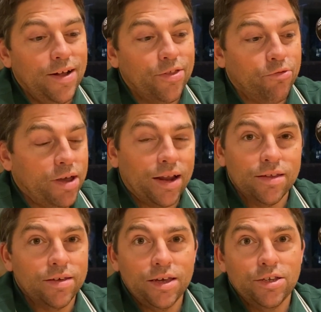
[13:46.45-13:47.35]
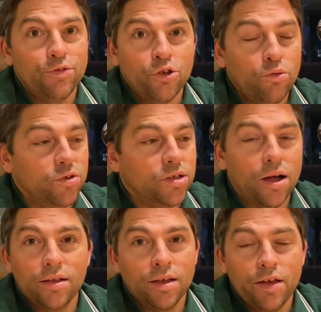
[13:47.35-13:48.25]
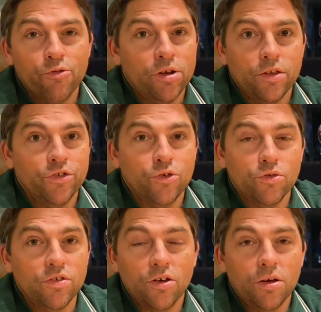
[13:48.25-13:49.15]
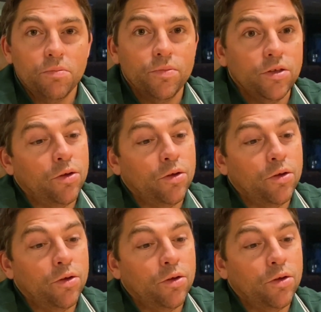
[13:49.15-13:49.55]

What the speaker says: the reality is if you don't start delivering in the short term,